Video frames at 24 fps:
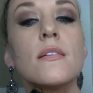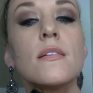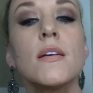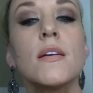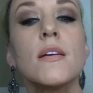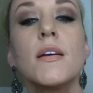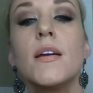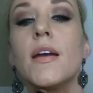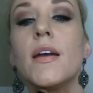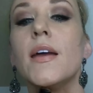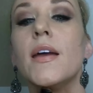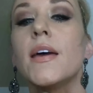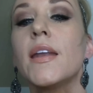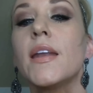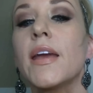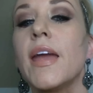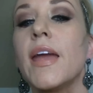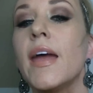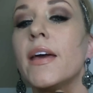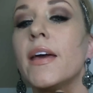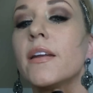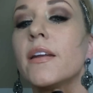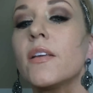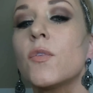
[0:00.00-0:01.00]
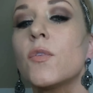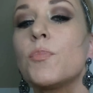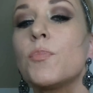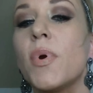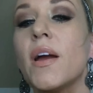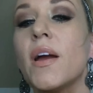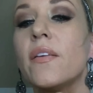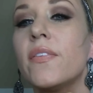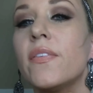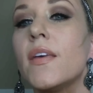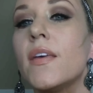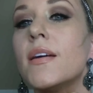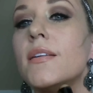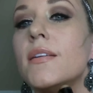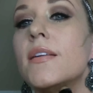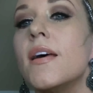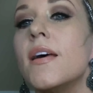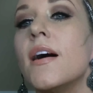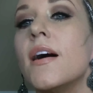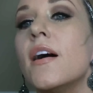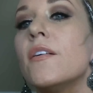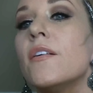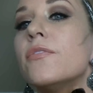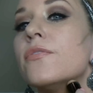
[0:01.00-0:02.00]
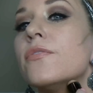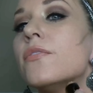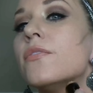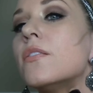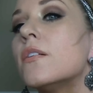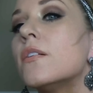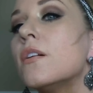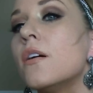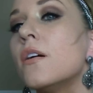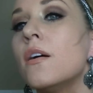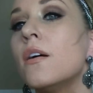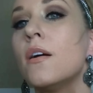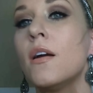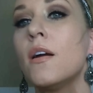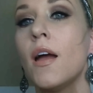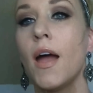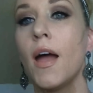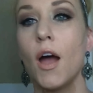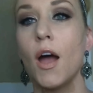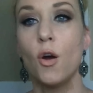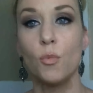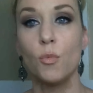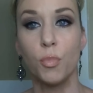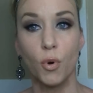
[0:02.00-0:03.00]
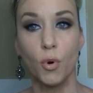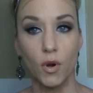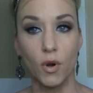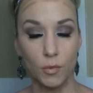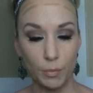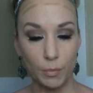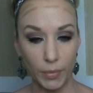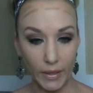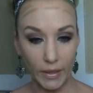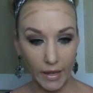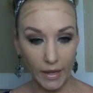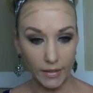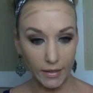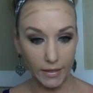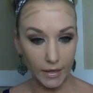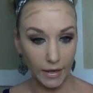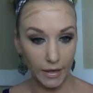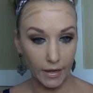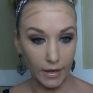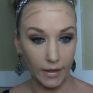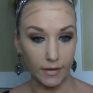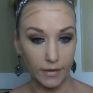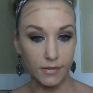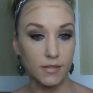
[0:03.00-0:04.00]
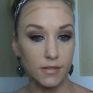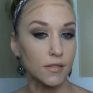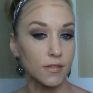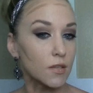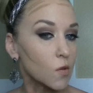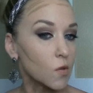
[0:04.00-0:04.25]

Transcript: And I can't express enough how important blending is